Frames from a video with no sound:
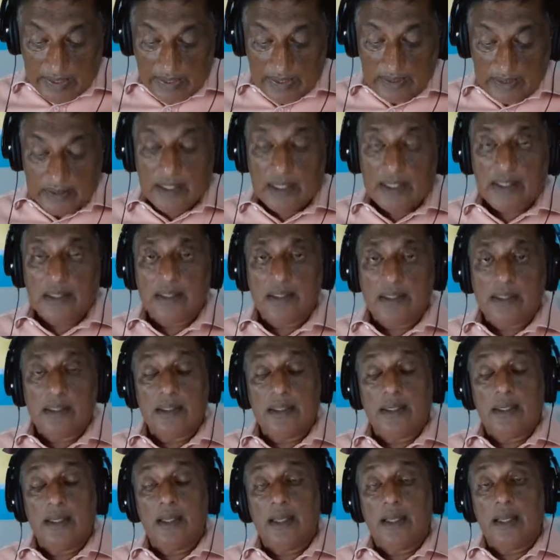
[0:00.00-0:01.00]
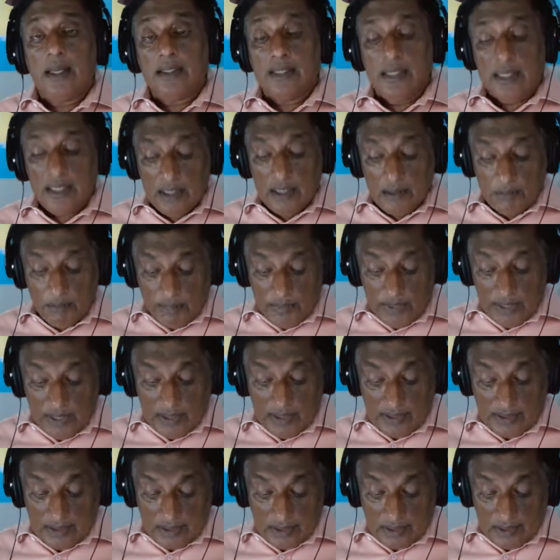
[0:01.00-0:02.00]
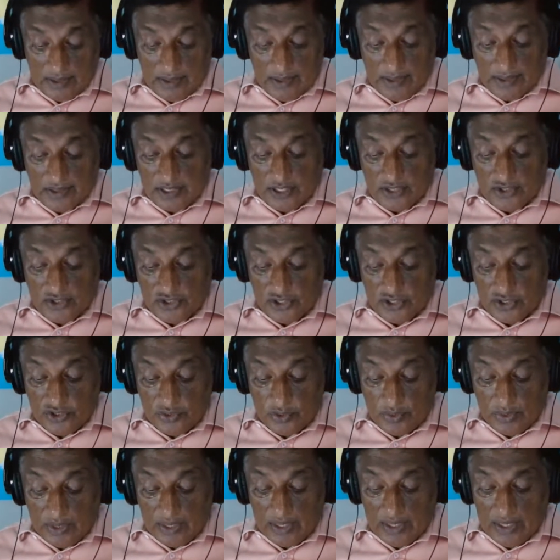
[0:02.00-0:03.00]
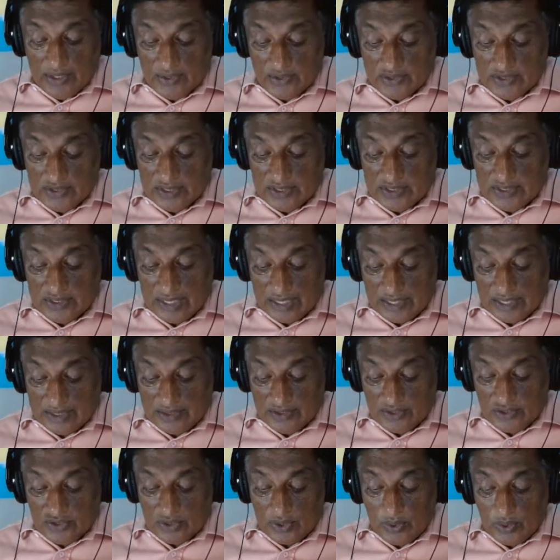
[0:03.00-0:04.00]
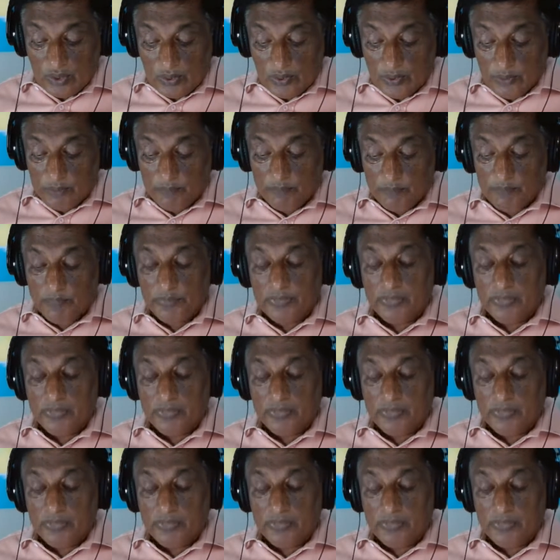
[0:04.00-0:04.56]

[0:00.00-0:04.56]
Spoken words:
And then a deliberate decision to against the status quo.